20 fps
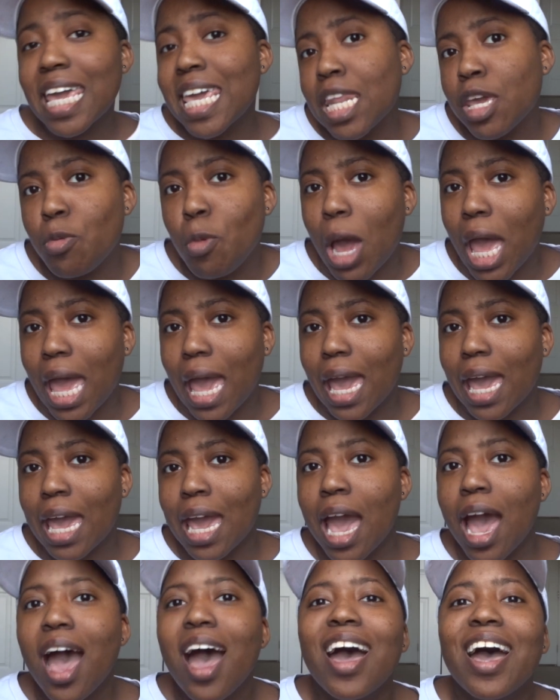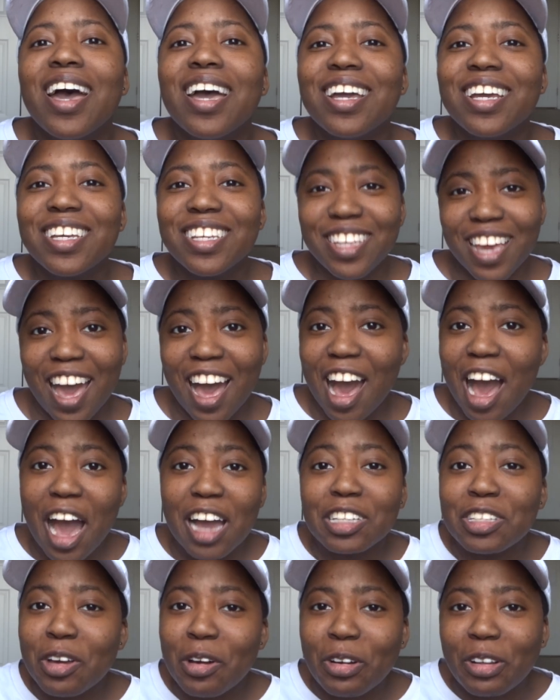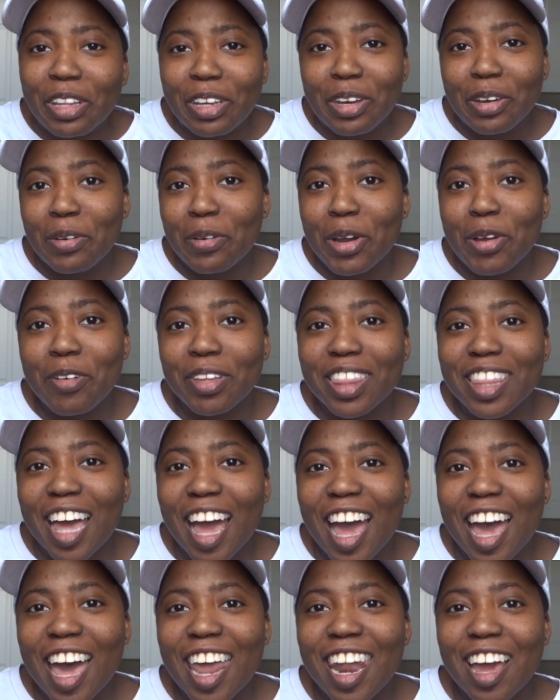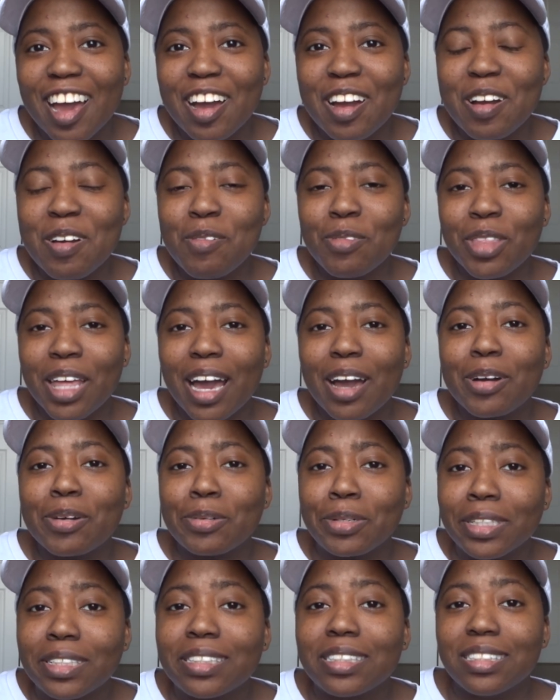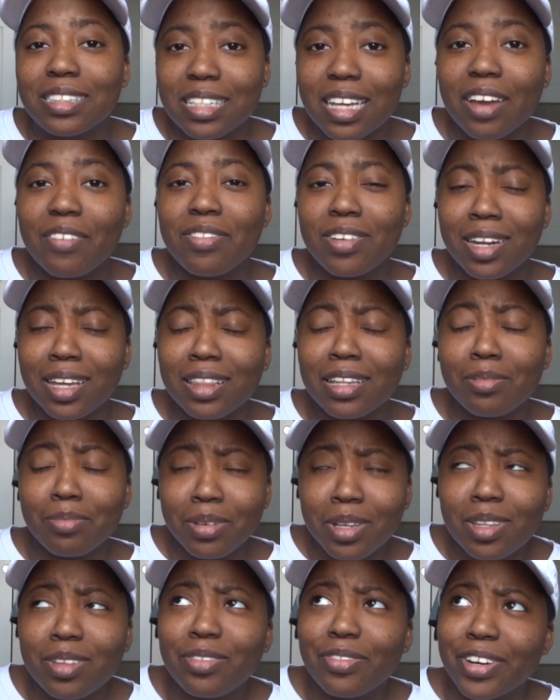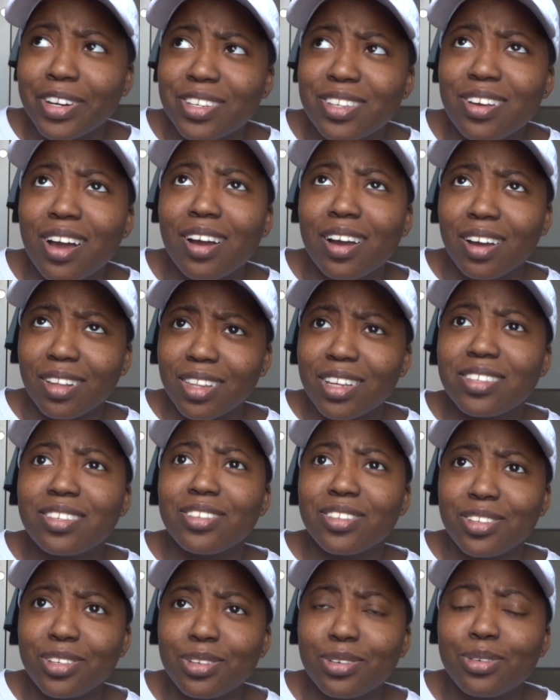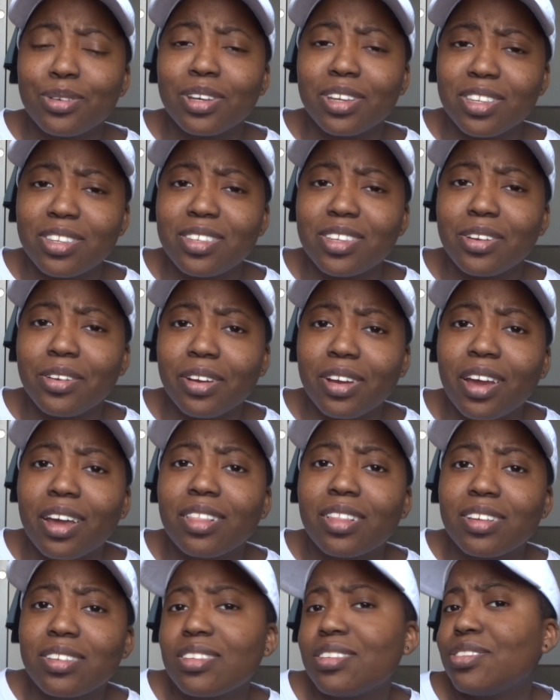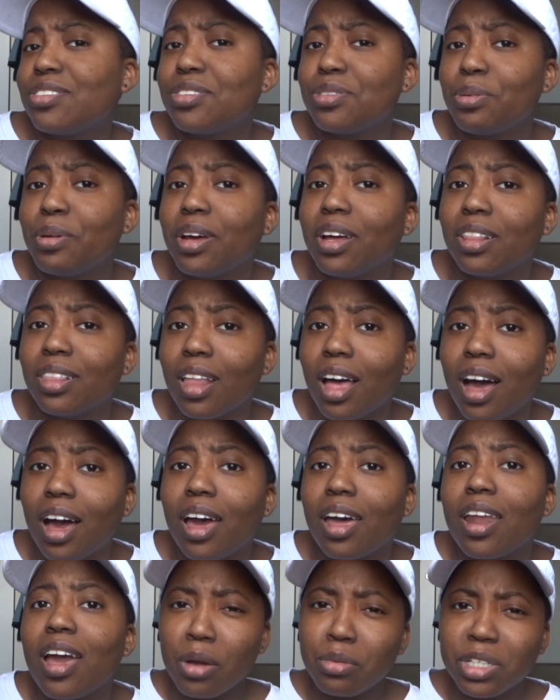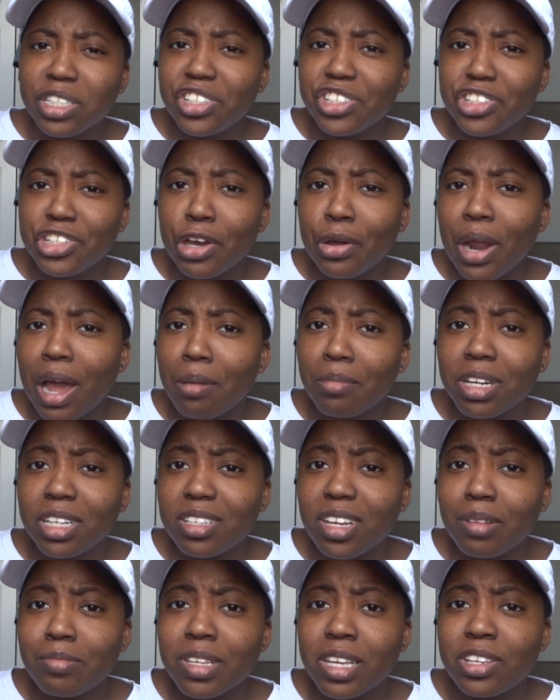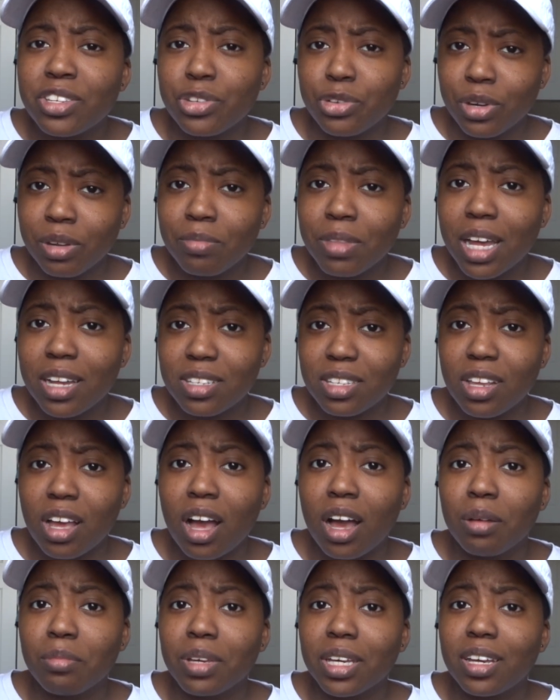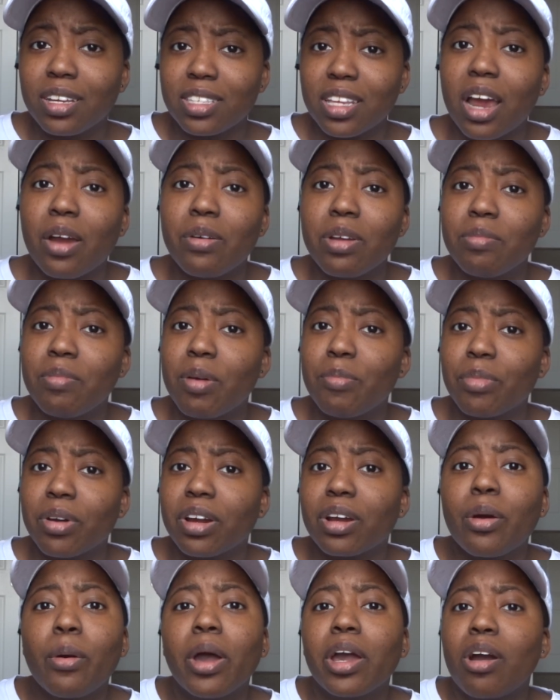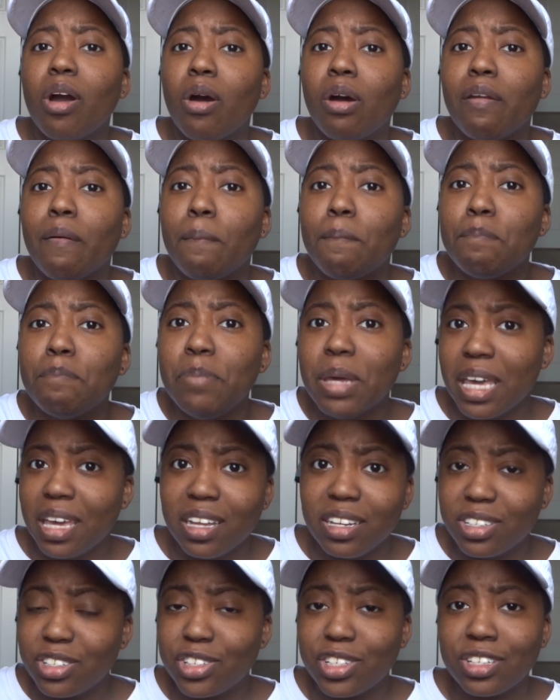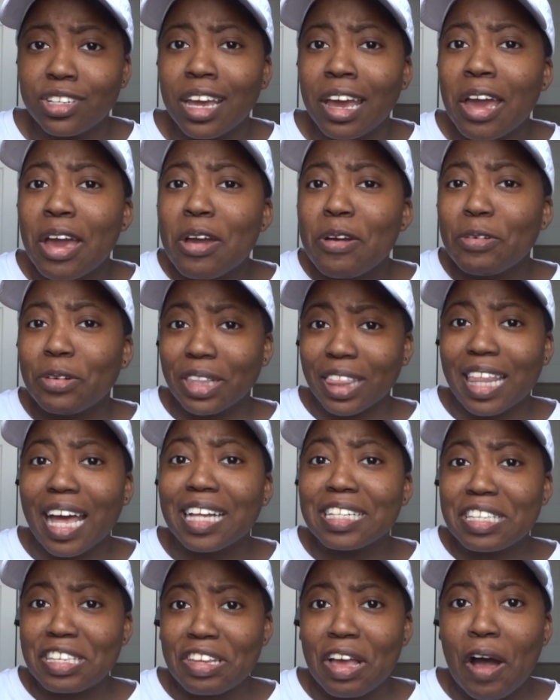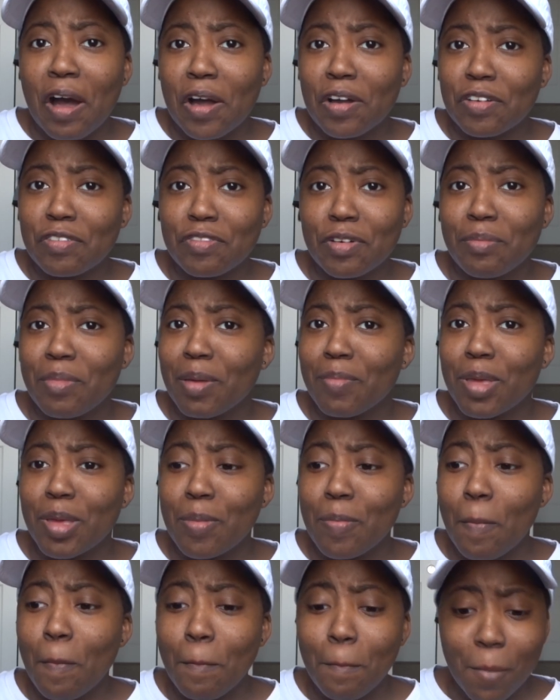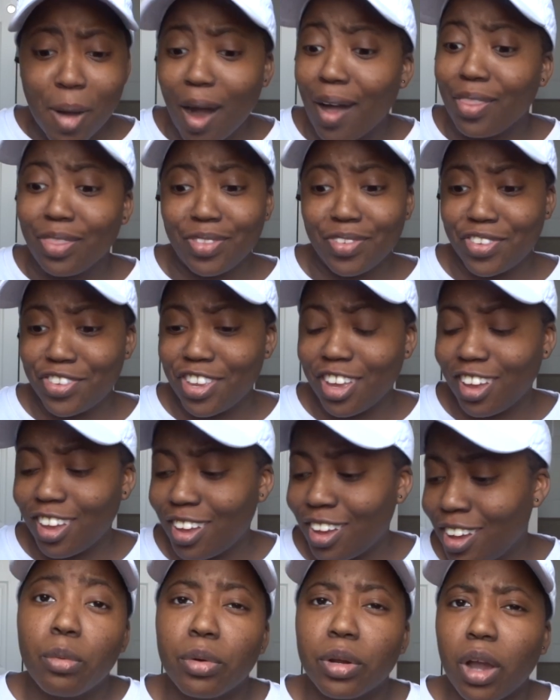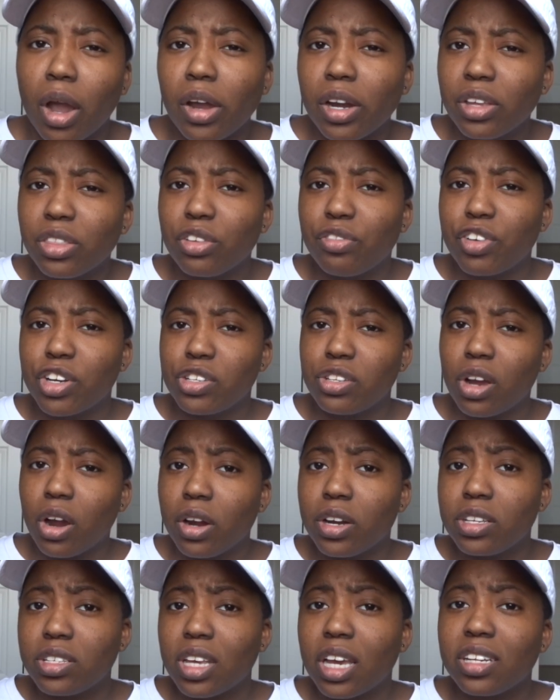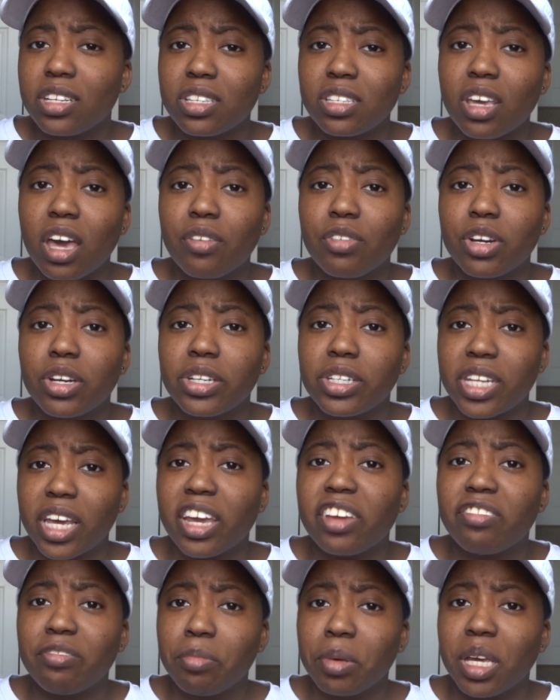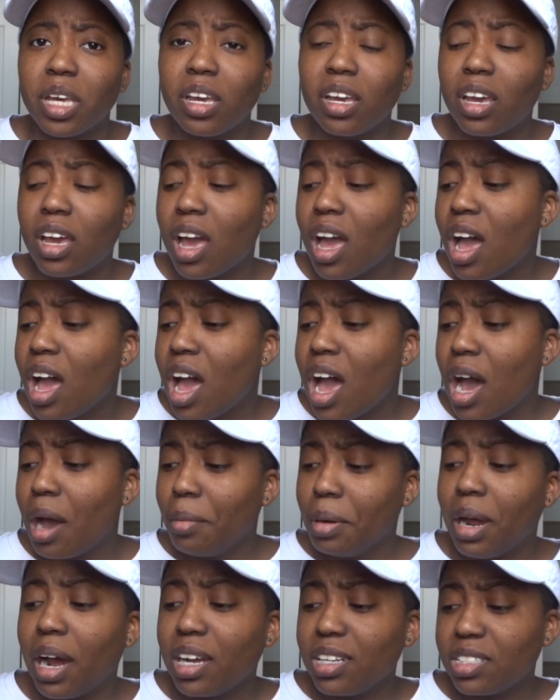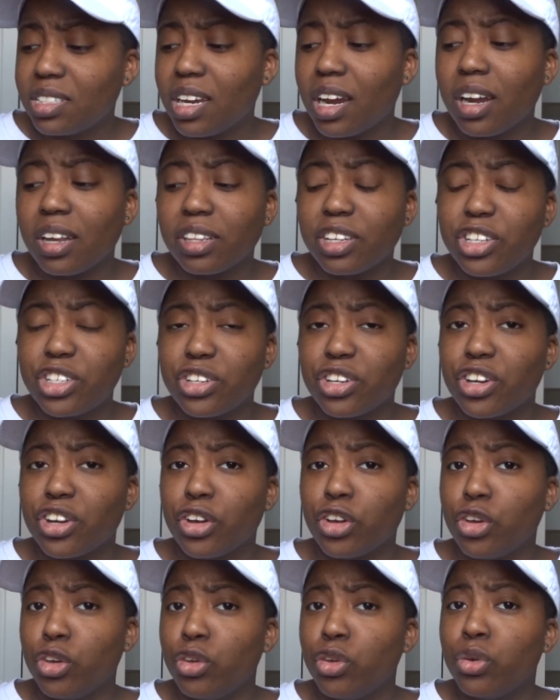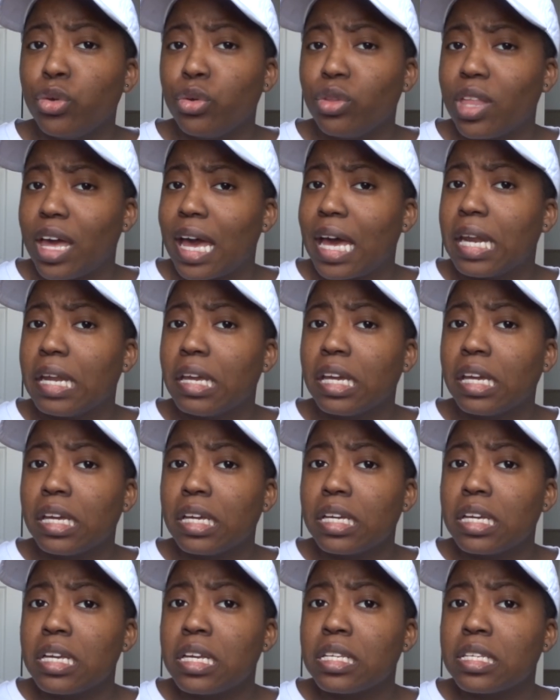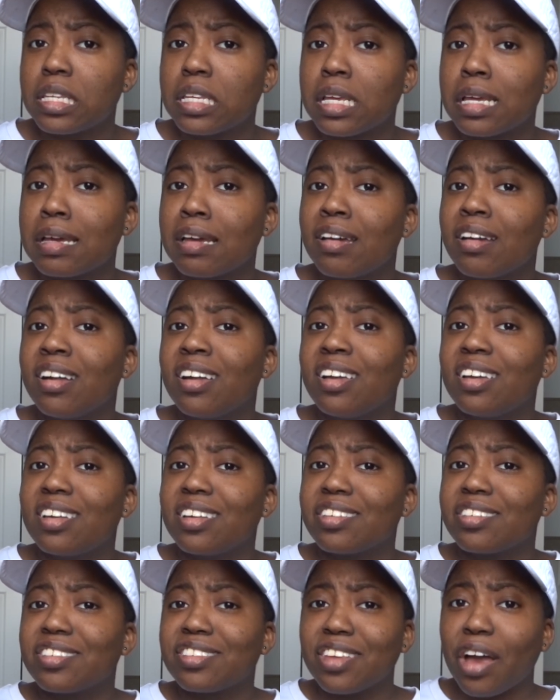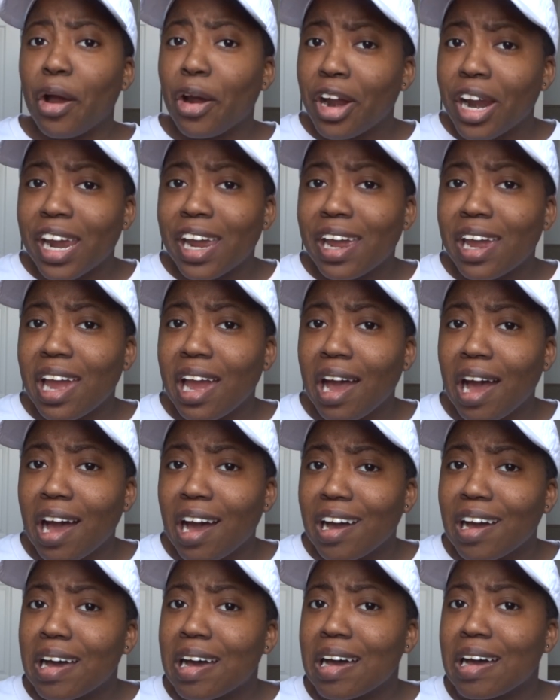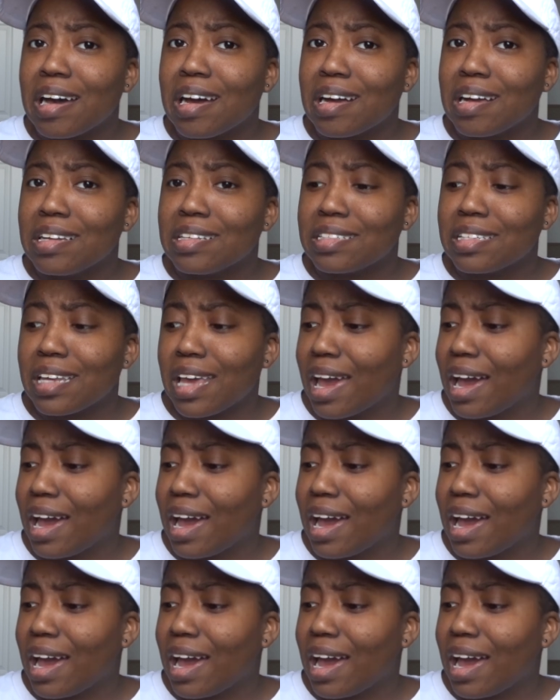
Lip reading: Anyway, yeah, I totally agree with that. That would definitely be the first song I listened to, considering I listened to it a lot. I wish it showed how many times I streamed that song, because I remember going on a binge with that song for maybe months. Regarding the first artist I discovered, Dave B, I'm not entirely sure who that is. Sorry, I